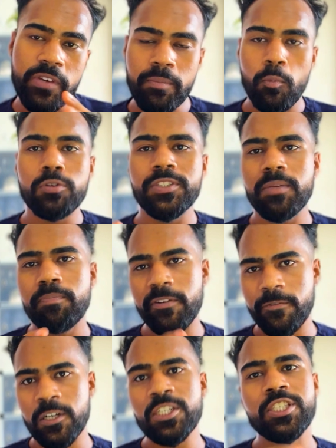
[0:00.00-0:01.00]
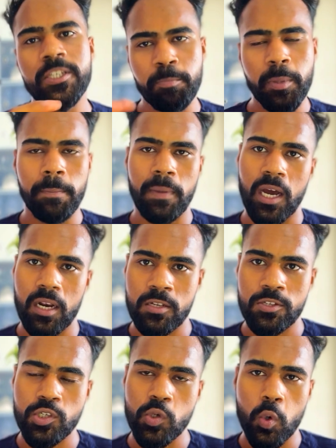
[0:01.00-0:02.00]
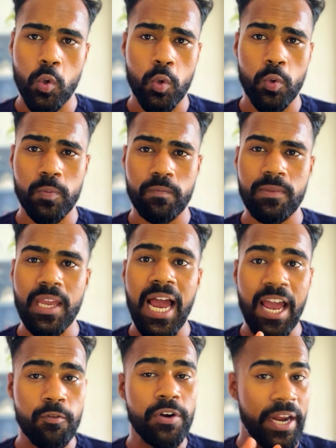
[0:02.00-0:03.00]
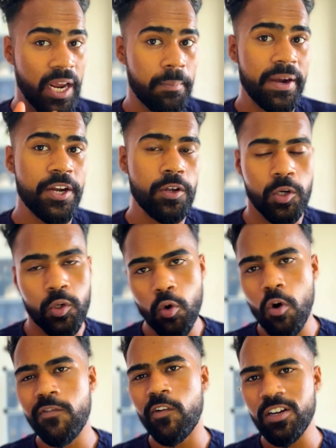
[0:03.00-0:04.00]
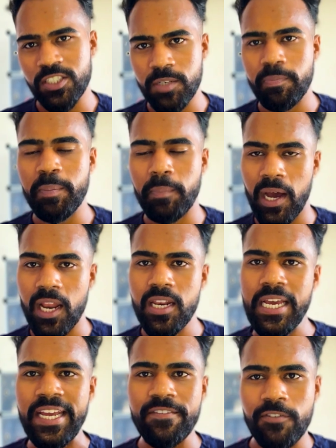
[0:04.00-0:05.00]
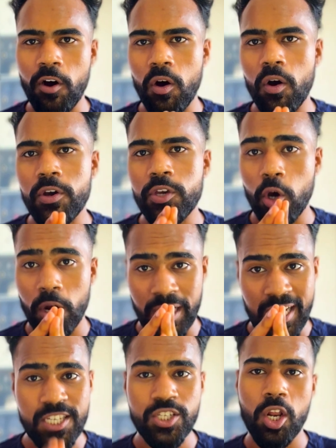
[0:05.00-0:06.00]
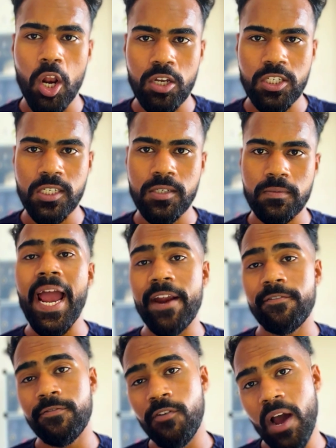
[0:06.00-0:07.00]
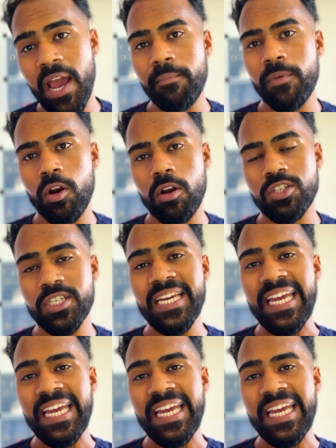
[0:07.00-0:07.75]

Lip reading: we mostly prefer G.P. Pal. So I would recommend you to go for G.P. Pal for your histology. And for embryology,